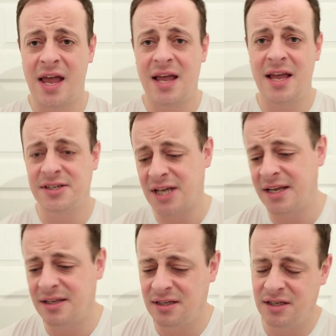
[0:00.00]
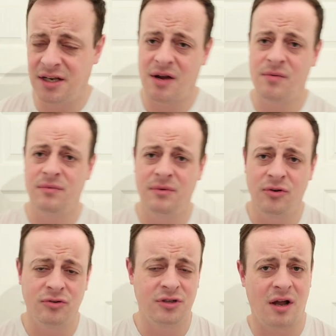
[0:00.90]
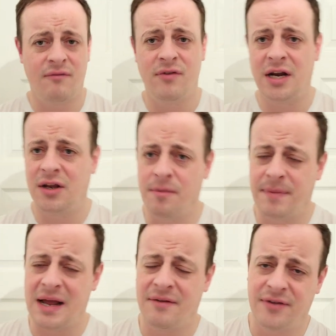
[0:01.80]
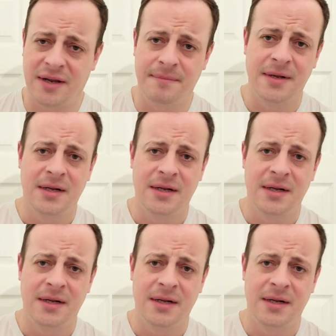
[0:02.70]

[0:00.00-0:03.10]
Eze, you know, looks like a really good player for them.